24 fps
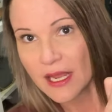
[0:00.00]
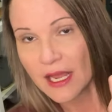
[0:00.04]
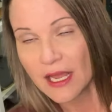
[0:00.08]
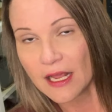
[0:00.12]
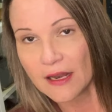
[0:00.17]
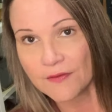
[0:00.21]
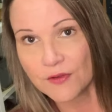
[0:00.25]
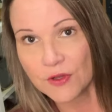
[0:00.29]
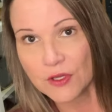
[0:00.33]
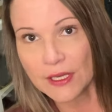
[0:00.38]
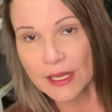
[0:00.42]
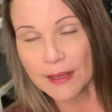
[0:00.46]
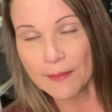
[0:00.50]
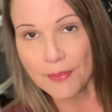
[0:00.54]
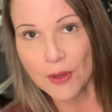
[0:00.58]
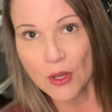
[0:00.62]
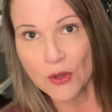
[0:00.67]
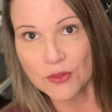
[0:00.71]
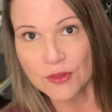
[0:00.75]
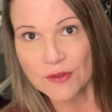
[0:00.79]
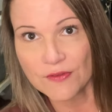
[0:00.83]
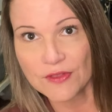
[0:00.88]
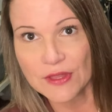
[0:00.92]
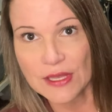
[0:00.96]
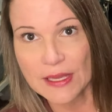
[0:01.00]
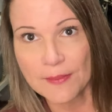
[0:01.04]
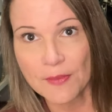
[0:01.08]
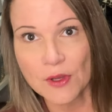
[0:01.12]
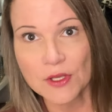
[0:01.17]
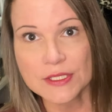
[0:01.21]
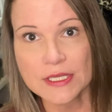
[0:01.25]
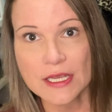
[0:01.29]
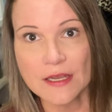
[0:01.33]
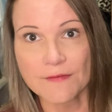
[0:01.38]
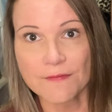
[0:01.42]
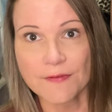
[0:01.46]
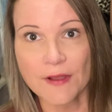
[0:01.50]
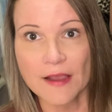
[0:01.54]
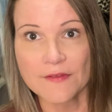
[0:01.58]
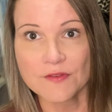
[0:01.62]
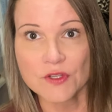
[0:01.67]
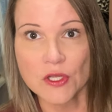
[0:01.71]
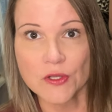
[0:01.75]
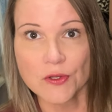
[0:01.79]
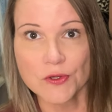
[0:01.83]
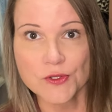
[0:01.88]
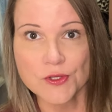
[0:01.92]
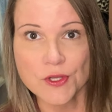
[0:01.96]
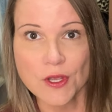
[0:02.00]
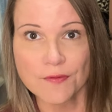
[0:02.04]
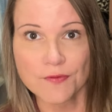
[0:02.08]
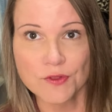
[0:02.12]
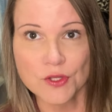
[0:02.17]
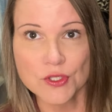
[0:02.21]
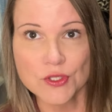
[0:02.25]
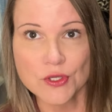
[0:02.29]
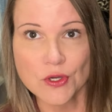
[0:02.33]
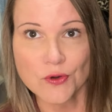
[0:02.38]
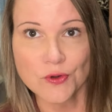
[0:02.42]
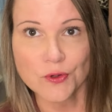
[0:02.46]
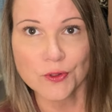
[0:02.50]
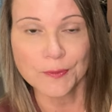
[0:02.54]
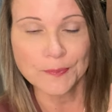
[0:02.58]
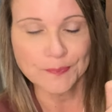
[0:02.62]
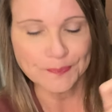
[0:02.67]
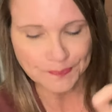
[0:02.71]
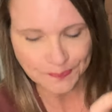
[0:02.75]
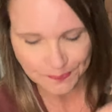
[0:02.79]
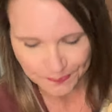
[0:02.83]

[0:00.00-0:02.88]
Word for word: And if you get both of them, I'll take $5 off the total.